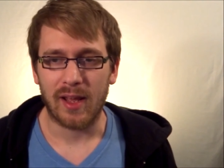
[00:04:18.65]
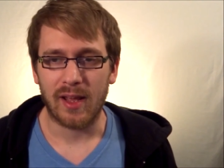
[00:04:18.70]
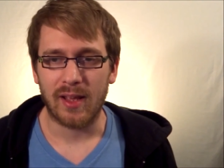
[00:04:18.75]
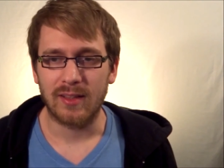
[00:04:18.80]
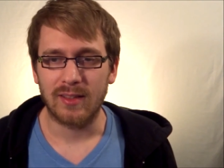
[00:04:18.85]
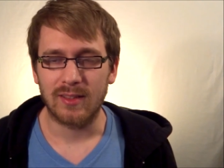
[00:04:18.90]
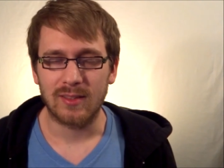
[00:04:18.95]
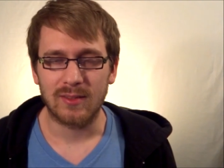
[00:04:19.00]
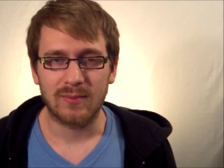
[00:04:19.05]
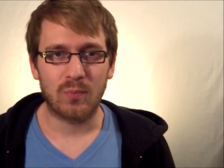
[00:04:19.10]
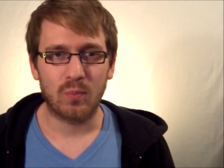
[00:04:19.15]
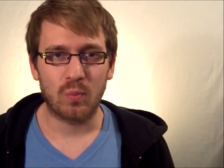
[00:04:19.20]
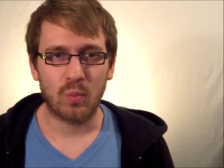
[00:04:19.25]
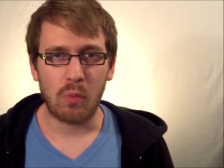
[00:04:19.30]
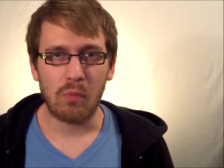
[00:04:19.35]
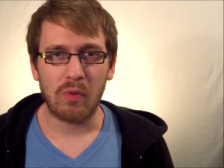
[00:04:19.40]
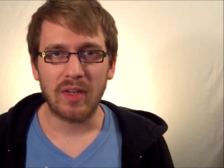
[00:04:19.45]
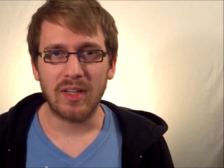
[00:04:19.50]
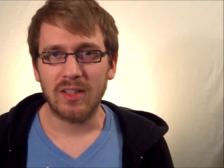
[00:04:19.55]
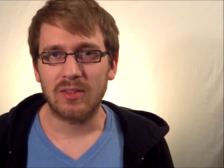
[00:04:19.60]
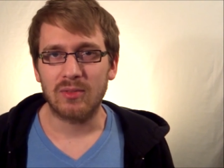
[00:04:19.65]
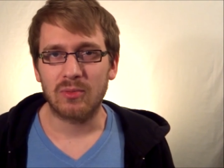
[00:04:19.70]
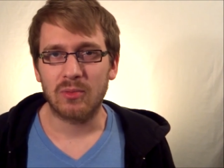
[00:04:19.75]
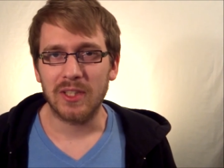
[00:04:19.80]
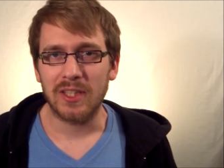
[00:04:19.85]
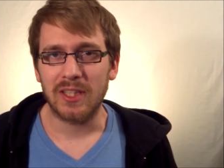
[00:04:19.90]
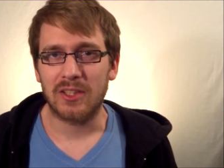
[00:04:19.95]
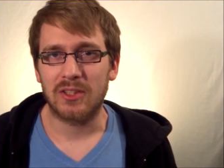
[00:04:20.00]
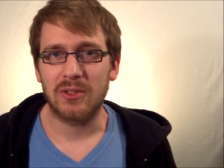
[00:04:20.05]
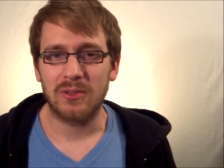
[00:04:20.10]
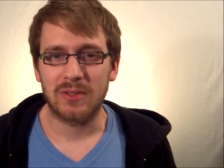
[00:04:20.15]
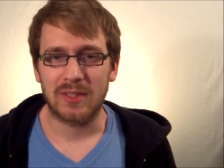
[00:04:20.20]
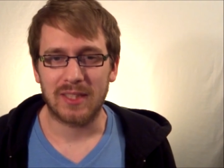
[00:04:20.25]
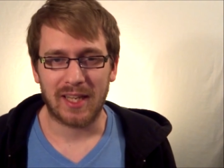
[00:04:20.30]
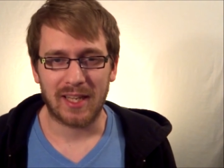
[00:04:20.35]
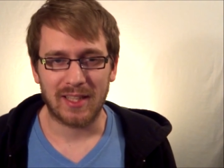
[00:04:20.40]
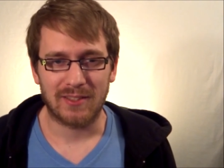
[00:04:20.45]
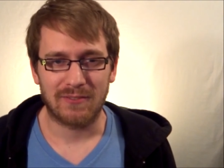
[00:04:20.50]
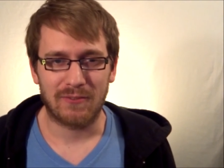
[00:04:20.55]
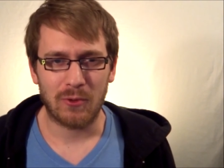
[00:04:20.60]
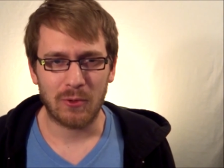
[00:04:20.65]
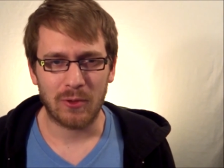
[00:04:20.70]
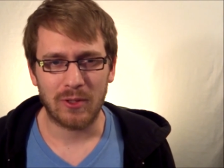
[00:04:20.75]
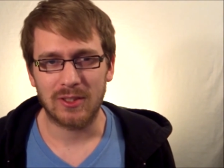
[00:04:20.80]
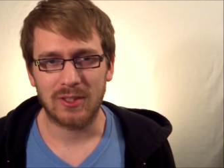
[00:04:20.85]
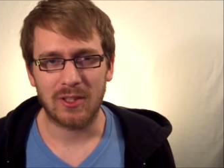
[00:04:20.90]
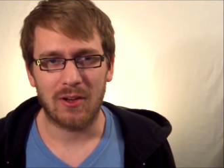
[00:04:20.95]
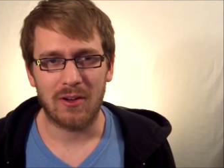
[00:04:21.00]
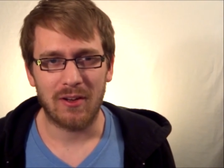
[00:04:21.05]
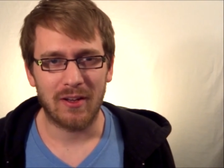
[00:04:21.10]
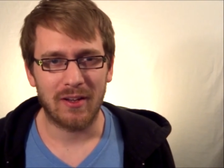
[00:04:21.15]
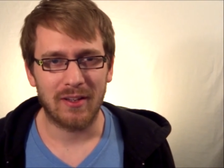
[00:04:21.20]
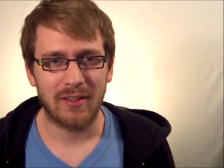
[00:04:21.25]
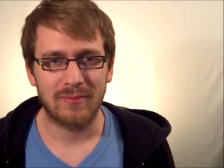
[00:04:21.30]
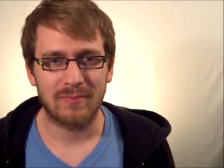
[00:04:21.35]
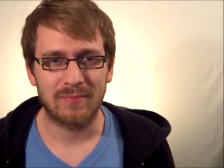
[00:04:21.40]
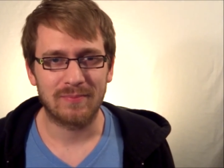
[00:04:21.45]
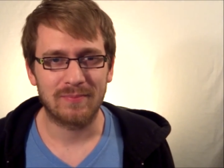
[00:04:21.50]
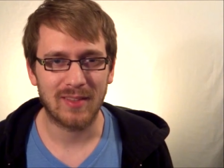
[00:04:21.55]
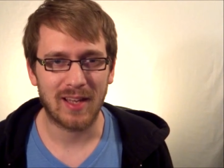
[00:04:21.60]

And what we need to really do is, I guess, focus on,